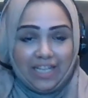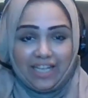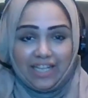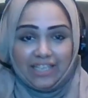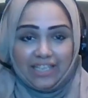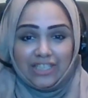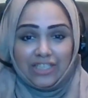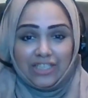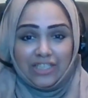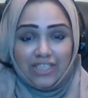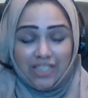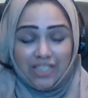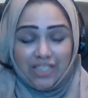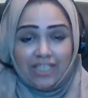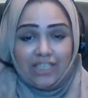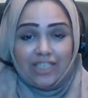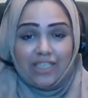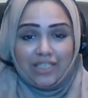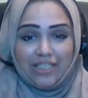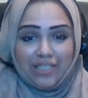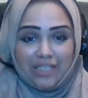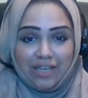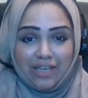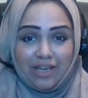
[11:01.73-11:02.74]
it's
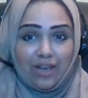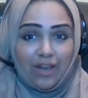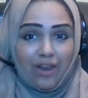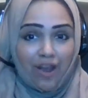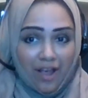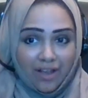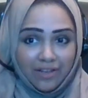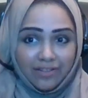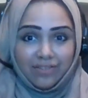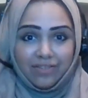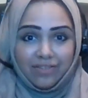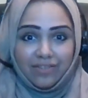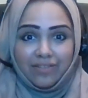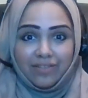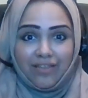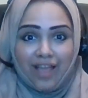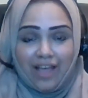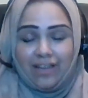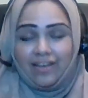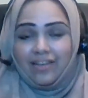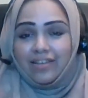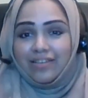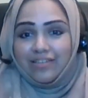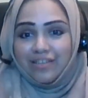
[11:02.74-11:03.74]
just not
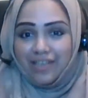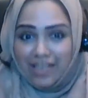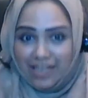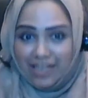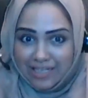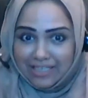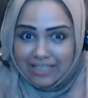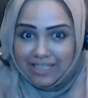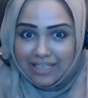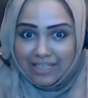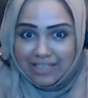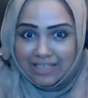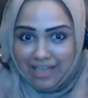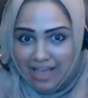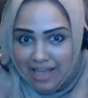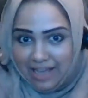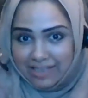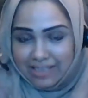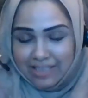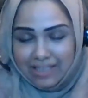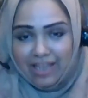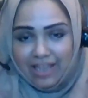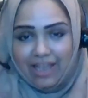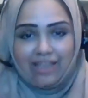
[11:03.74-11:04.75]
that easy
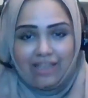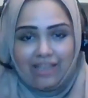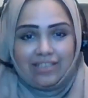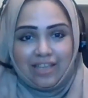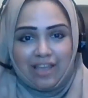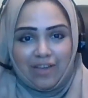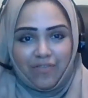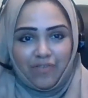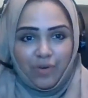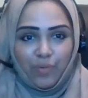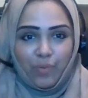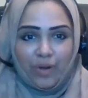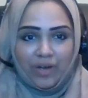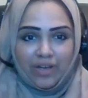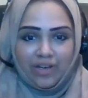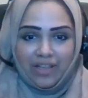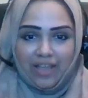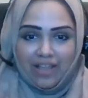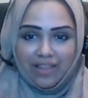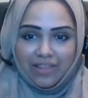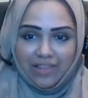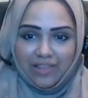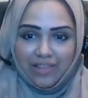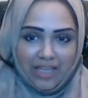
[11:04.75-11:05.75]
task as everyone
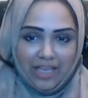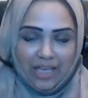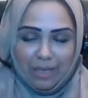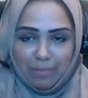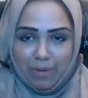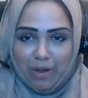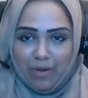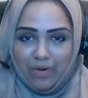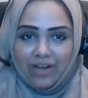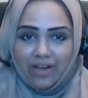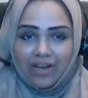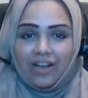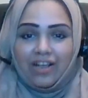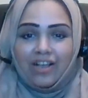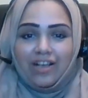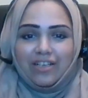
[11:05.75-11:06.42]
can think about it.